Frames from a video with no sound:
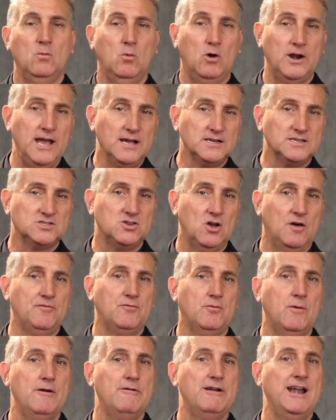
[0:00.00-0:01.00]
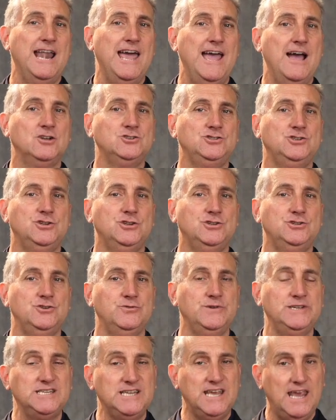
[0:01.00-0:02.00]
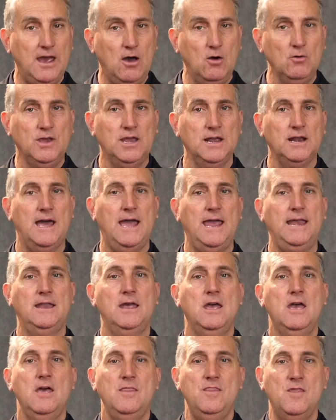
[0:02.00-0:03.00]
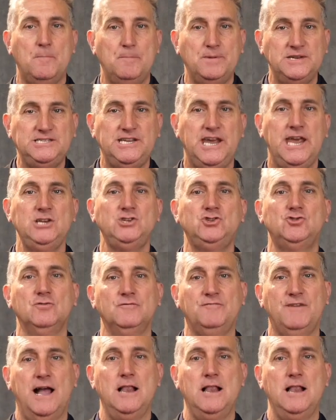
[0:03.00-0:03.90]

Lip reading: What our software allows you to do is calculate the potential